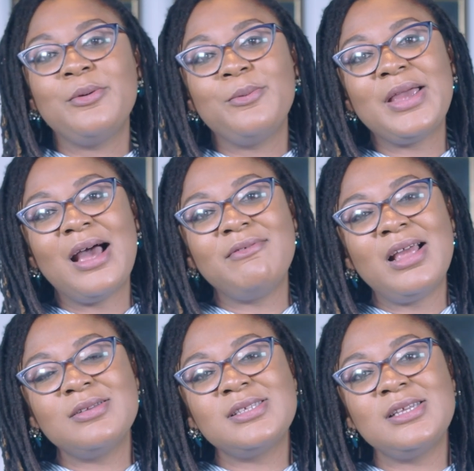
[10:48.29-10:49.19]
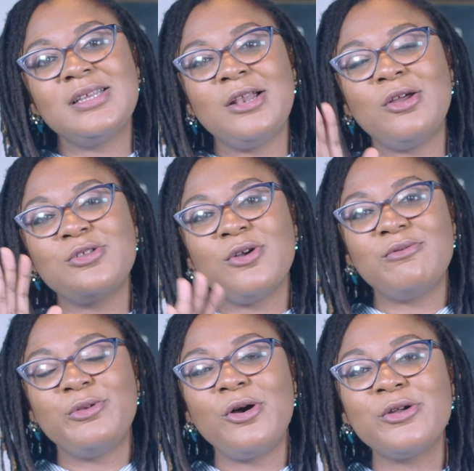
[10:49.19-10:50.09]
we have now seen a lot
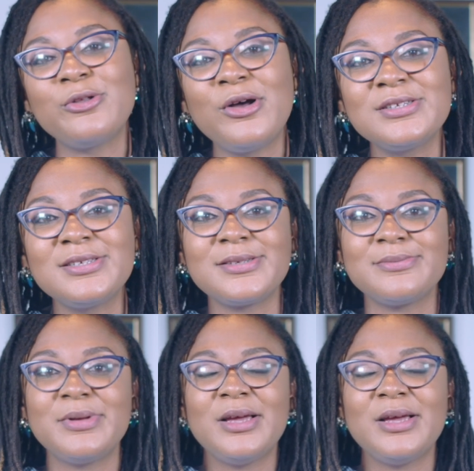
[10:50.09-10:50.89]
of doctors,